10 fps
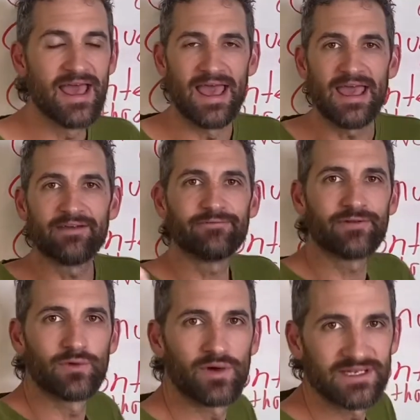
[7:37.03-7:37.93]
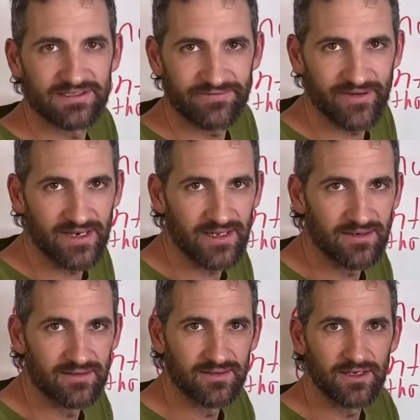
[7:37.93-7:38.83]
Everyone is offended.
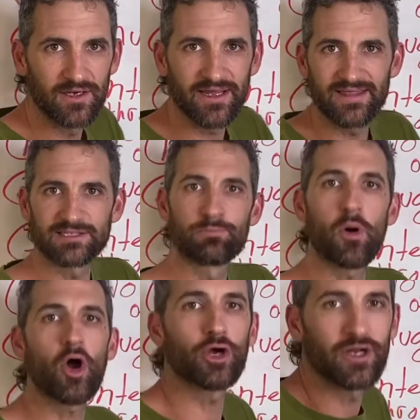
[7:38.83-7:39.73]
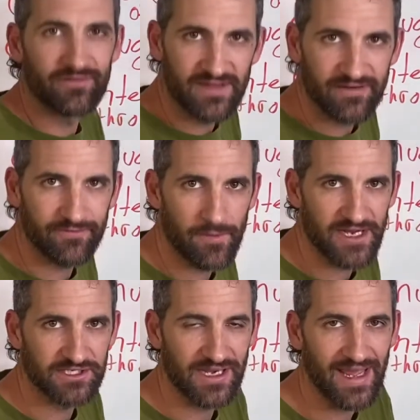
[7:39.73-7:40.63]
Okay, that's part of the
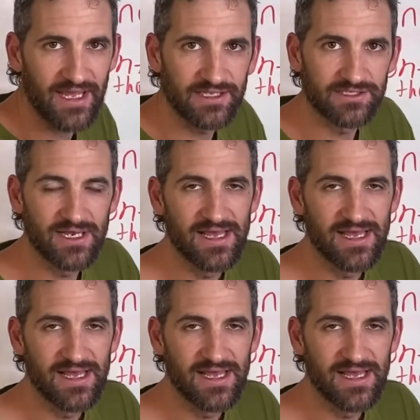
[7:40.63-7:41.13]
information age.